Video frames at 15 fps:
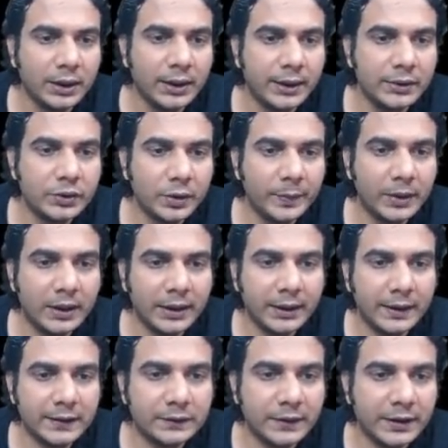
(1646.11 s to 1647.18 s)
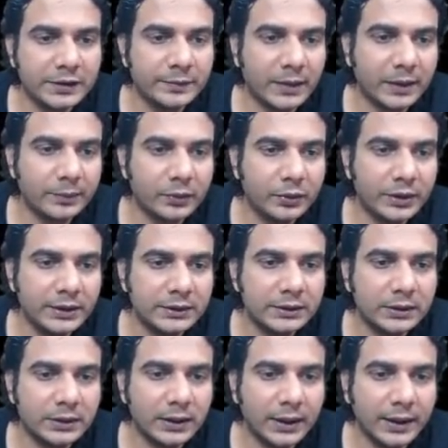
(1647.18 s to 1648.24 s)
It should be like x1 is mapped to this,
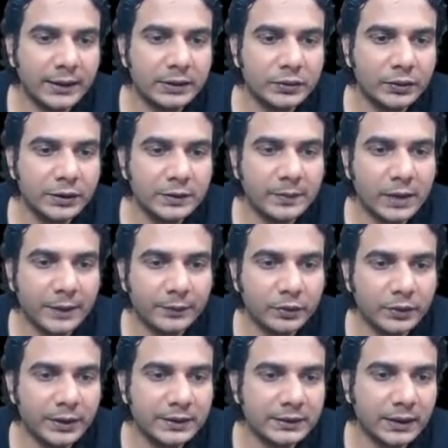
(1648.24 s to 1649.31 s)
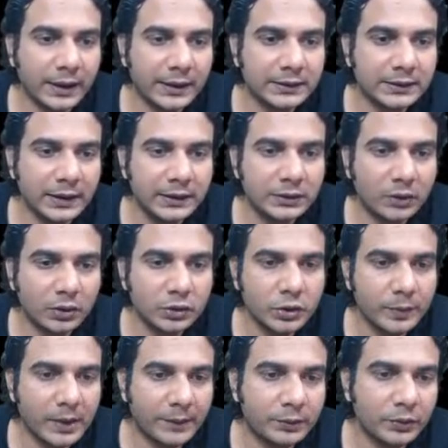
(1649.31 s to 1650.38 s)
x2 is mapped to this, x3 is also
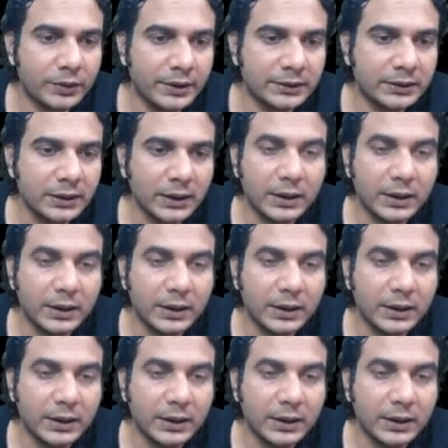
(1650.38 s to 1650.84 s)
mapped to this.